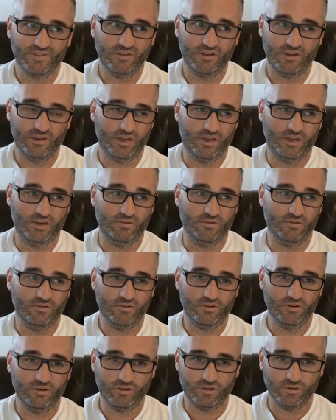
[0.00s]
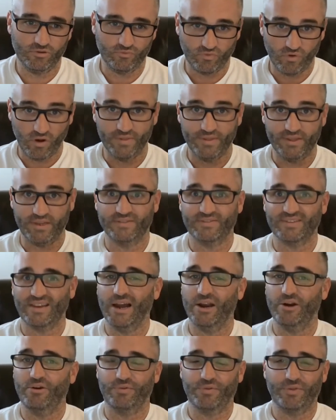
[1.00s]
And you can run the
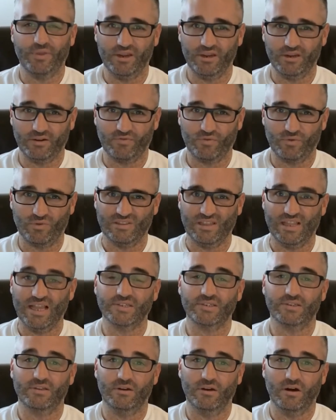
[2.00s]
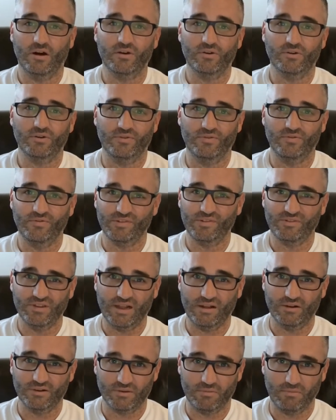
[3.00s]
entire thing for less than
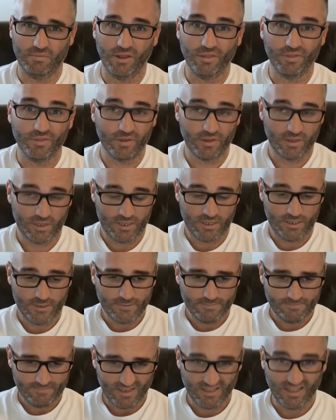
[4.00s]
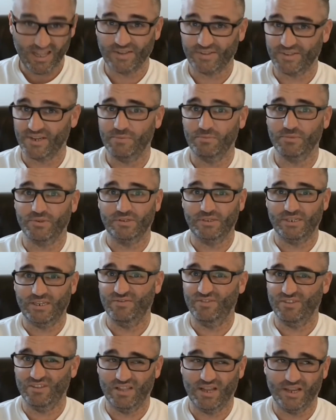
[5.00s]
$150 a month. A lot of times,
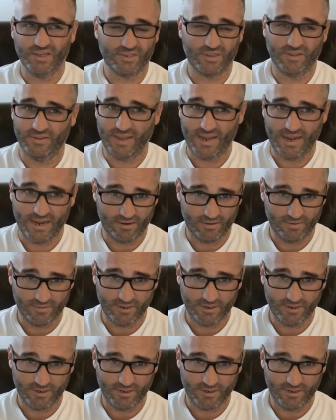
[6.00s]
even less than that.